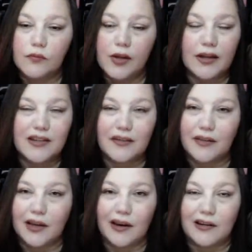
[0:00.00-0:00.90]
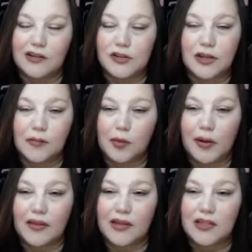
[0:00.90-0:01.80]
Yeah, definitely got to do something
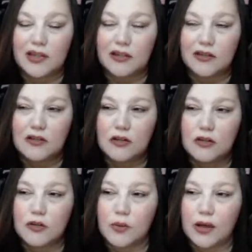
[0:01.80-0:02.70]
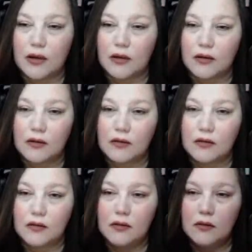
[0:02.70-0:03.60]
about these stairs. As soon as we get
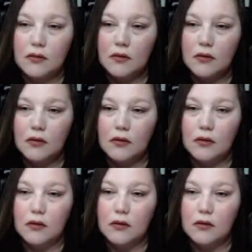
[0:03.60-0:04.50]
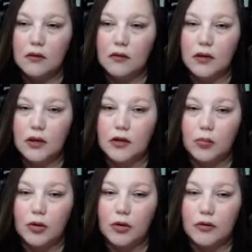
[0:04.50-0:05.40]
uh,
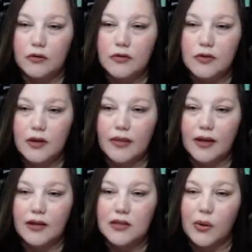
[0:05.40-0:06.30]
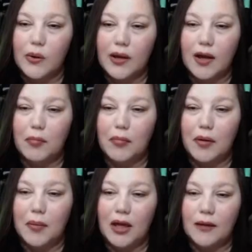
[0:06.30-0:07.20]
ender pearls, that is going um,
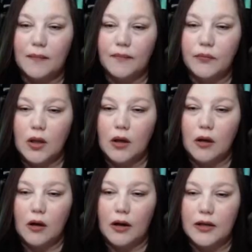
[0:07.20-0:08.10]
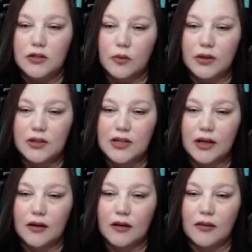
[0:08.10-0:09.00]
bye-bye. Alright, so we're going to
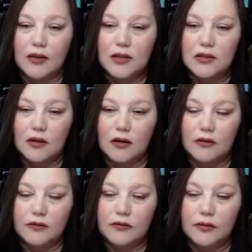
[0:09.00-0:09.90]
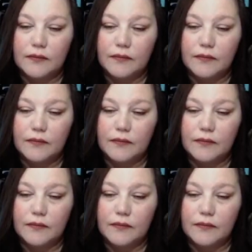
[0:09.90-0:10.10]
take this off.